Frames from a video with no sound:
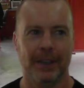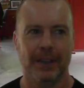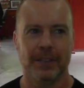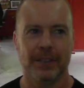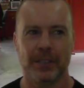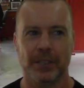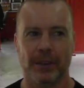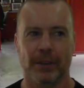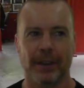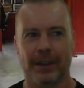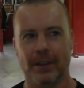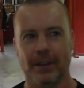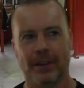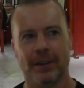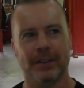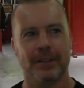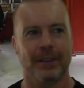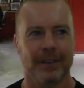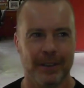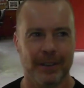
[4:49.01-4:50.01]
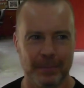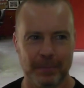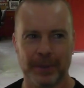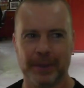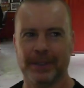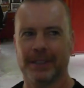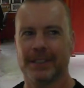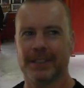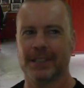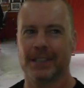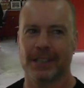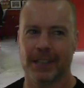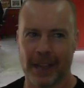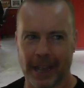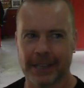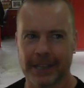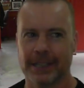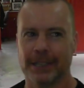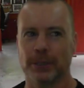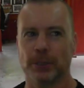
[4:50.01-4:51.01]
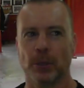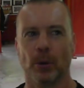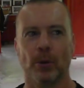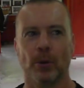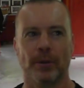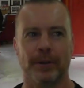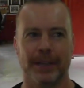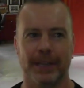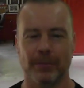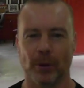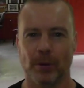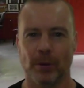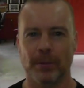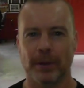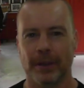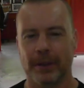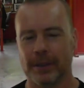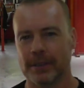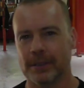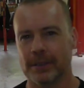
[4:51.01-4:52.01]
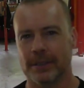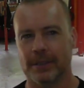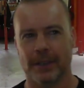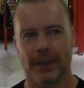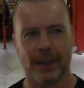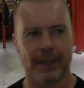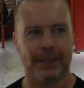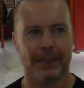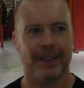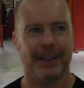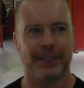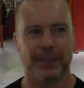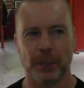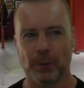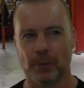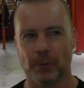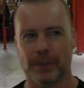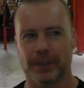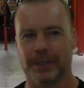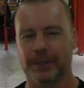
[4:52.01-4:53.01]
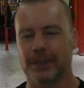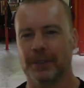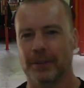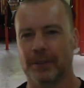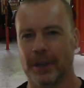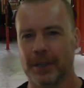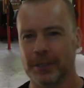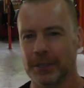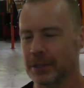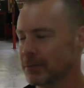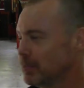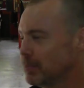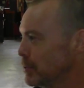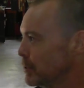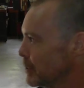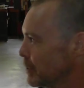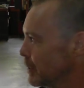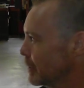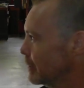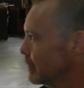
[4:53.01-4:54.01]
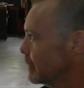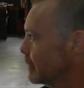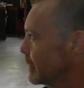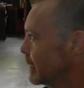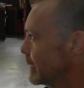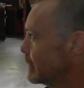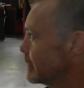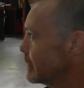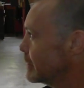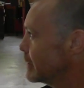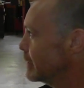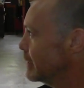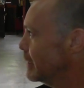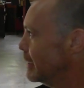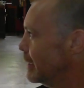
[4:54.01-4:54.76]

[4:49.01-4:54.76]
So I can't open the sliding door anymore because I don't want to crush the poor little things.